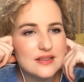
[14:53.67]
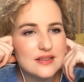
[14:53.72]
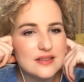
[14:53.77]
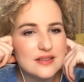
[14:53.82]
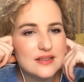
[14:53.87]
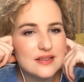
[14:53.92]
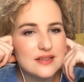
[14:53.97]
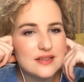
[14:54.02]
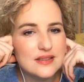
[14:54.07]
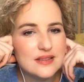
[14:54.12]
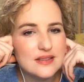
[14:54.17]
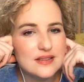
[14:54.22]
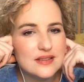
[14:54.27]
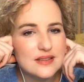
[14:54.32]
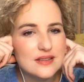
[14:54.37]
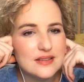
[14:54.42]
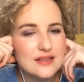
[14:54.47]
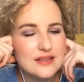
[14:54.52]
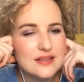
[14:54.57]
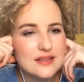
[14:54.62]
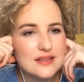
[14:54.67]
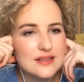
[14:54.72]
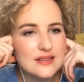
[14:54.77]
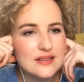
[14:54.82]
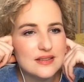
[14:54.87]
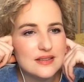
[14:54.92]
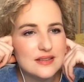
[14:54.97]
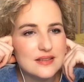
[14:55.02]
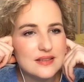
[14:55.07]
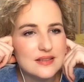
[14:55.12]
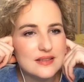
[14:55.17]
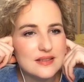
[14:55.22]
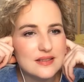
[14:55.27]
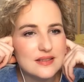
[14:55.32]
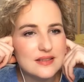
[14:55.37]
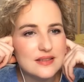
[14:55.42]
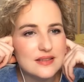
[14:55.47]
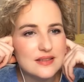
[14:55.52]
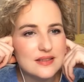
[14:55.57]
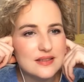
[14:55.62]

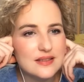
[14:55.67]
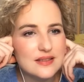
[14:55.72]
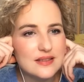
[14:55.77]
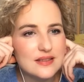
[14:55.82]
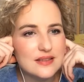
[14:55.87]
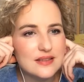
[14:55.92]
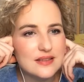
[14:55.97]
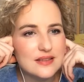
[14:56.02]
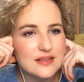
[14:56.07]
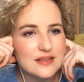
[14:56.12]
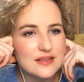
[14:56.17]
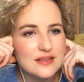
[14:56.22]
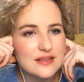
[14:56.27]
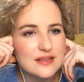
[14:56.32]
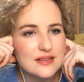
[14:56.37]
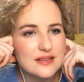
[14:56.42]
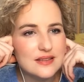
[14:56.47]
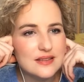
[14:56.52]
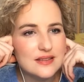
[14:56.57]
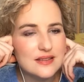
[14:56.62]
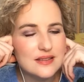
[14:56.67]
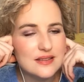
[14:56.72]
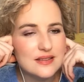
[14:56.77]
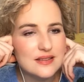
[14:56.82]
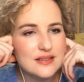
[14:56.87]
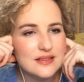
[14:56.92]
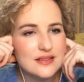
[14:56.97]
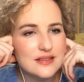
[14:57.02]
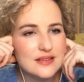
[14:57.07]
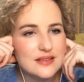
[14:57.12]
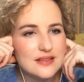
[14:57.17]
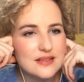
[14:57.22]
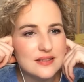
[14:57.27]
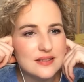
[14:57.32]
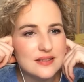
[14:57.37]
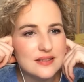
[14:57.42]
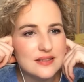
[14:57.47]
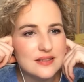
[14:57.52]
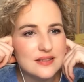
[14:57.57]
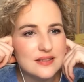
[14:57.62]

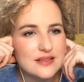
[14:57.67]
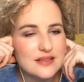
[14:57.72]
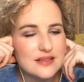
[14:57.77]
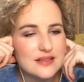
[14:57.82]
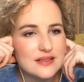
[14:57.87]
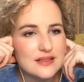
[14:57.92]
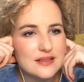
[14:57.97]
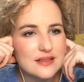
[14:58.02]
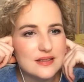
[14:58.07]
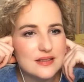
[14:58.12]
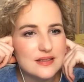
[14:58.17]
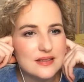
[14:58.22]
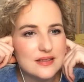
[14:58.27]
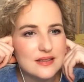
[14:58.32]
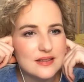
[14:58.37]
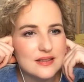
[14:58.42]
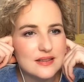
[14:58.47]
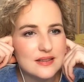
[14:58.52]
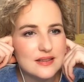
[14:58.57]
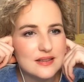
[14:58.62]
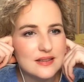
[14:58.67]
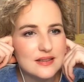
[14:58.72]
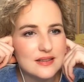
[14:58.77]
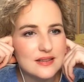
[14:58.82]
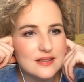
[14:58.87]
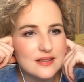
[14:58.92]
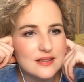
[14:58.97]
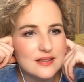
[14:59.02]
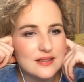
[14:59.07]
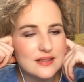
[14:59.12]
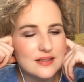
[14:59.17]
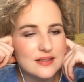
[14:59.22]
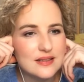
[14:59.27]
(not speaking)